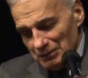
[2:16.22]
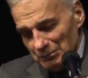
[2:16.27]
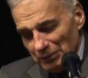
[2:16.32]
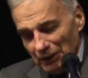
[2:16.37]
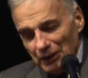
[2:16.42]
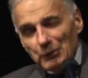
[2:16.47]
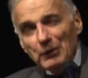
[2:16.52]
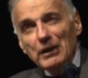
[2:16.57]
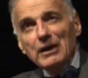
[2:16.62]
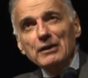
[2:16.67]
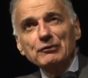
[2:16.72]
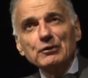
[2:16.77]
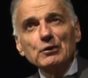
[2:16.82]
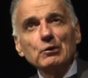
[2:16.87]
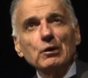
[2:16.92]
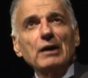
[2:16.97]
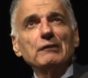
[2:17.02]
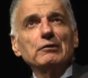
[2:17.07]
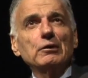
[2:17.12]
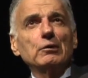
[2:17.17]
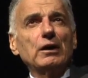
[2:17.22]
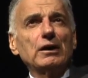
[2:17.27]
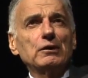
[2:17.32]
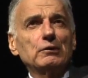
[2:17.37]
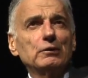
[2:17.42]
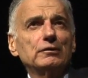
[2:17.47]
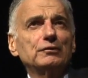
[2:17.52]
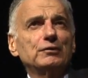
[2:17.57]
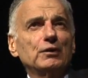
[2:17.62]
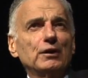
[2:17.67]
By the way, if you ever want
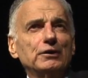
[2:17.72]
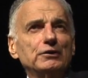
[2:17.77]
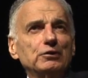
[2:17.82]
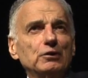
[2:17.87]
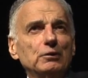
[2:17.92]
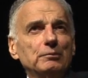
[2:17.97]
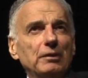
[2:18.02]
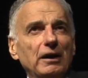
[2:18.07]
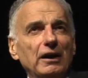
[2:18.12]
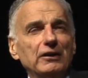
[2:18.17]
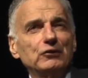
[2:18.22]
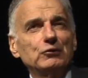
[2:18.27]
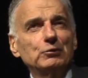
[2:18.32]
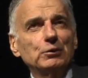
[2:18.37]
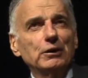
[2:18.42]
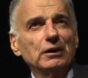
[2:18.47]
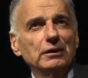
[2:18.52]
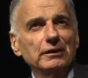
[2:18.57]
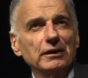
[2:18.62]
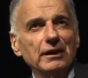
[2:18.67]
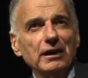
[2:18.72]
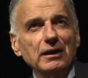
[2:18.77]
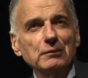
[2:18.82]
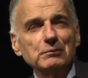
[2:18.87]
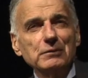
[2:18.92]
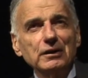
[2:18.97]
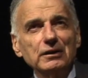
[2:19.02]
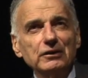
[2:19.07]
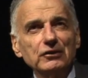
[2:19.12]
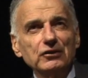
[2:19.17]
to refer to him by his real
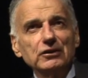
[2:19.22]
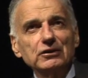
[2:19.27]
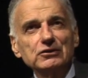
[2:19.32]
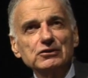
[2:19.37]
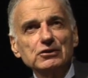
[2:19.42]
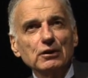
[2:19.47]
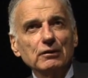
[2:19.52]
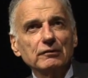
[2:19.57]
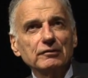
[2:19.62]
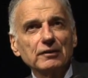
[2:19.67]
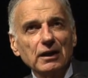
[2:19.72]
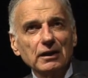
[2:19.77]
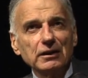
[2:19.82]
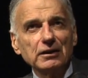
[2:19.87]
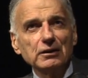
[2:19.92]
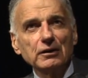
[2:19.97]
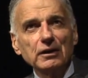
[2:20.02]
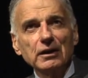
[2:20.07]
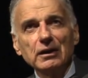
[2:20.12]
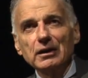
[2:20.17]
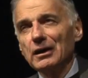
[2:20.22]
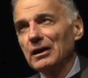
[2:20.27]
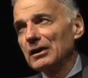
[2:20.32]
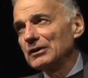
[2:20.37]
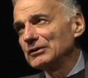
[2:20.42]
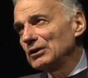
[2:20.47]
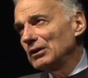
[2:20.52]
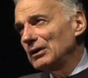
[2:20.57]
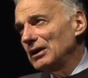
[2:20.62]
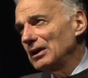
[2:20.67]
name, he's Giovanni
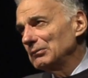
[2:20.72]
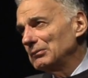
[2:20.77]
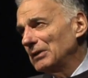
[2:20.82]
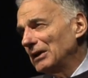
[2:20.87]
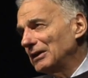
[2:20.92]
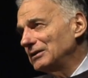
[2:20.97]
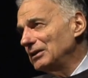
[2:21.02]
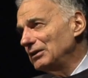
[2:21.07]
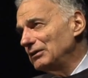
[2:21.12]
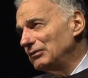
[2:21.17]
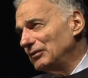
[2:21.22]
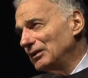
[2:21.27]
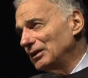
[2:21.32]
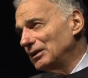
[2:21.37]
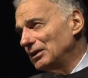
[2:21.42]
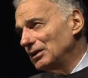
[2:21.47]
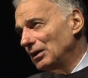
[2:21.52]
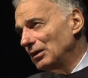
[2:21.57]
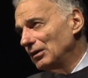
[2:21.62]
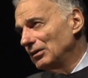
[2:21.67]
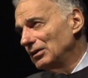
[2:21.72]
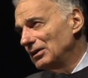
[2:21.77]
Riccardo El Magnifico.